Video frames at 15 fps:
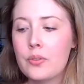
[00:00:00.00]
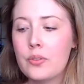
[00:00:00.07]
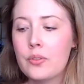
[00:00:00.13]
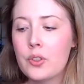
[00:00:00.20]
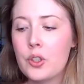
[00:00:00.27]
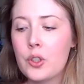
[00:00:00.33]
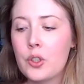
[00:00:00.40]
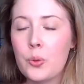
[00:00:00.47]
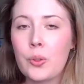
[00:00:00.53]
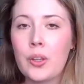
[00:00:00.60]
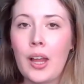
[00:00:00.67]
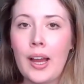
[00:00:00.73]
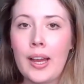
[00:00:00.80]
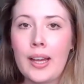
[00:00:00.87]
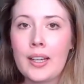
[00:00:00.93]
you
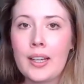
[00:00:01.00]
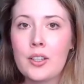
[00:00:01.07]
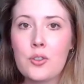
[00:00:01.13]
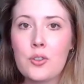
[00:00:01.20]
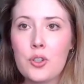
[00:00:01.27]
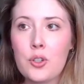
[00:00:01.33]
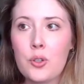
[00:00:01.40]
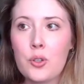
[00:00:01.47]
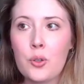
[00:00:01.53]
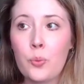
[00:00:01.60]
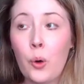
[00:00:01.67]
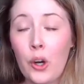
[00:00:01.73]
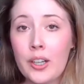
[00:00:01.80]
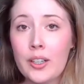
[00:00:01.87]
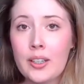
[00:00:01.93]
like to
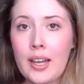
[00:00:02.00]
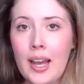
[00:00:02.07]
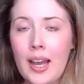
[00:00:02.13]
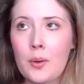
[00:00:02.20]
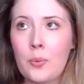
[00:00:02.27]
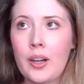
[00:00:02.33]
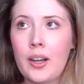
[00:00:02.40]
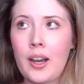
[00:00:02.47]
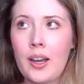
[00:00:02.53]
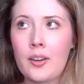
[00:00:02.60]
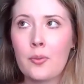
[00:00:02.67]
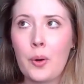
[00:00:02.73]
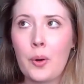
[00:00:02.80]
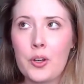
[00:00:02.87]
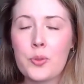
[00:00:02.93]
work and what kind of
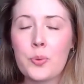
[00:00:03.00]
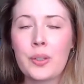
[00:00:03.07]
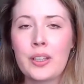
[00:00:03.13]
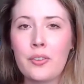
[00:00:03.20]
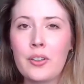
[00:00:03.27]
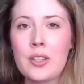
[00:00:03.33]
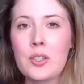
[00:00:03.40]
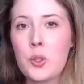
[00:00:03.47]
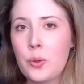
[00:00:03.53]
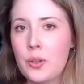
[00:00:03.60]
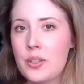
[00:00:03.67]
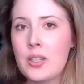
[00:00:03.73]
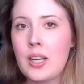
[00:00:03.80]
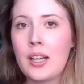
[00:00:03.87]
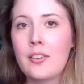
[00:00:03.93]
brush really fits your
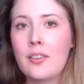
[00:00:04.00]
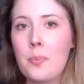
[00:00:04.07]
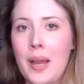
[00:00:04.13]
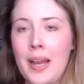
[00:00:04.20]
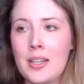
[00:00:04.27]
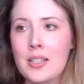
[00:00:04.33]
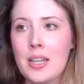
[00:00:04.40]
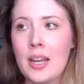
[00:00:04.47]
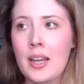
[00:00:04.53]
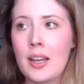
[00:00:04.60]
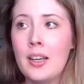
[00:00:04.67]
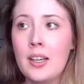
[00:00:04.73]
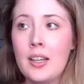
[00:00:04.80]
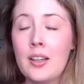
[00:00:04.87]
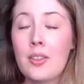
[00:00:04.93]
style of painting
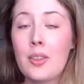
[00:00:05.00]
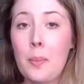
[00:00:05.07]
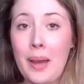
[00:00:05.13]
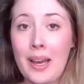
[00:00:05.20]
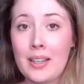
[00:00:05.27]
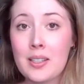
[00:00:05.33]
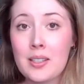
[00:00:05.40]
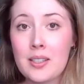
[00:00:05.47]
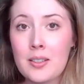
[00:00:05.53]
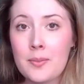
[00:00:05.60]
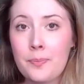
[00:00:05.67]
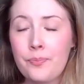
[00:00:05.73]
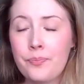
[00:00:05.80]
the best.